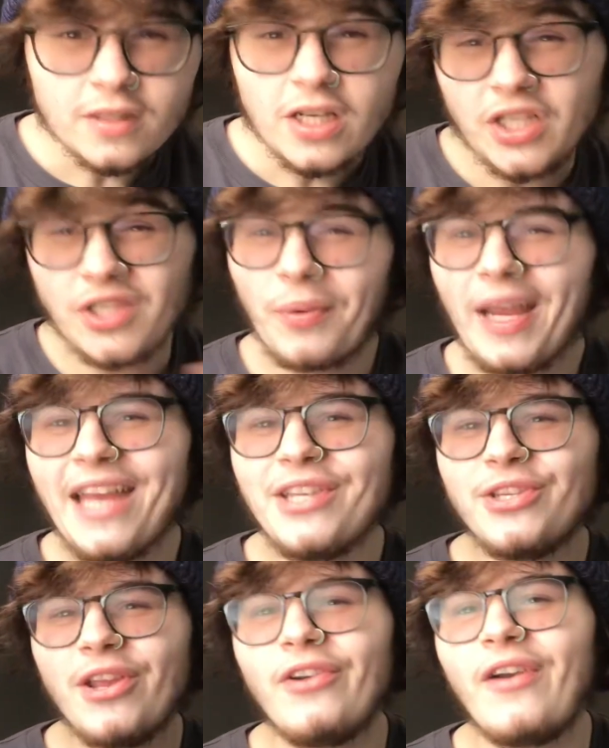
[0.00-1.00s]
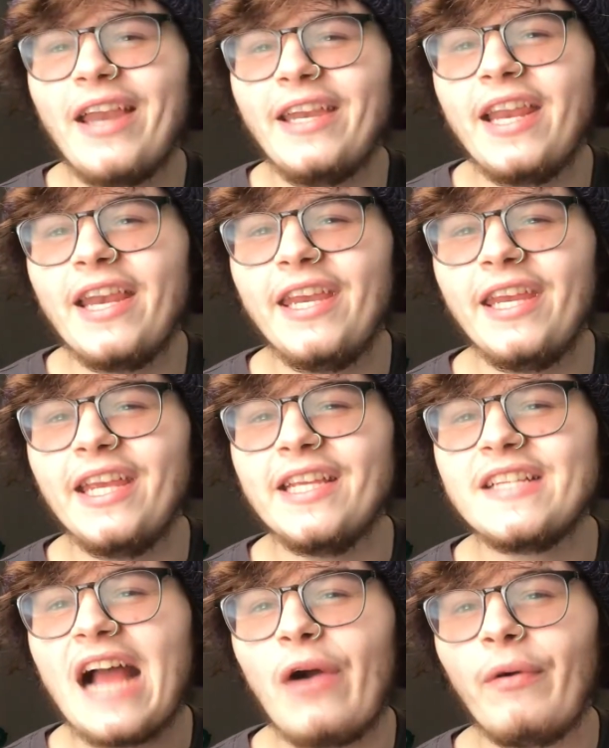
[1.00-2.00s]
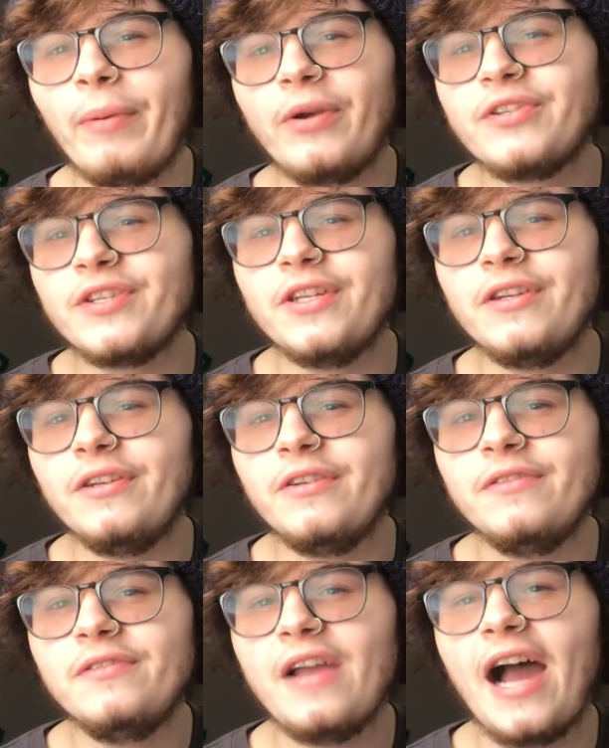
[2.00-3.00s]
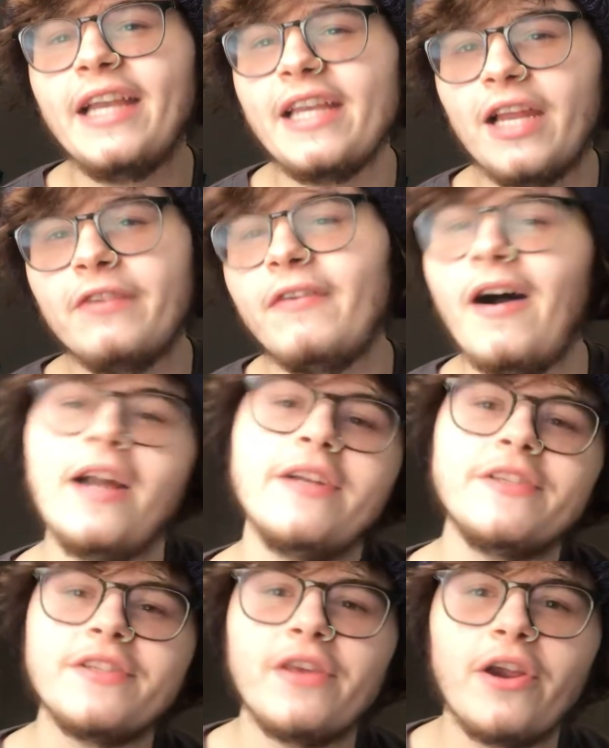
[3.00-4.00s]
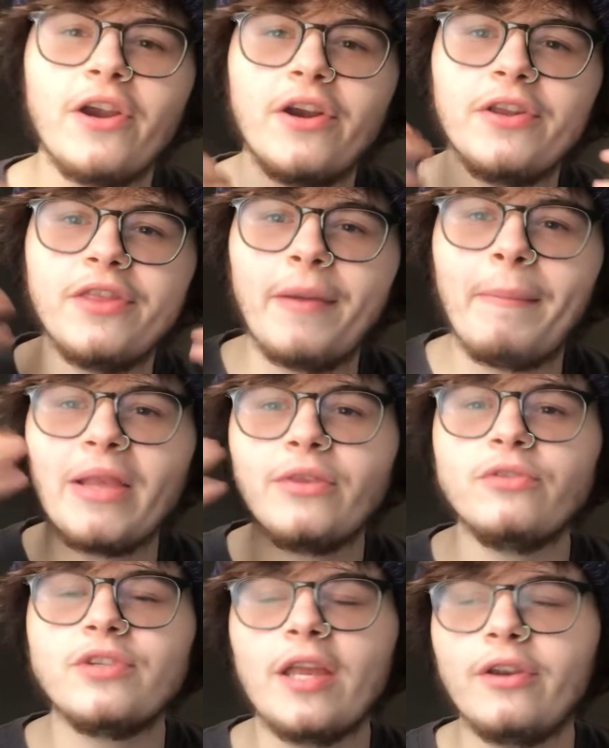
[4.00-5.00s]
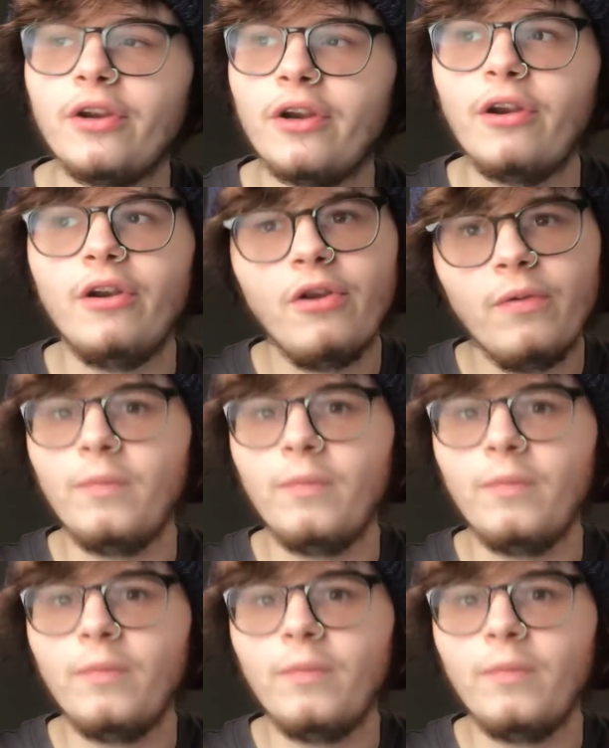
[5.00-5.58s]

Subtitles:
So again, gender identity is how a person identifies their mental gender,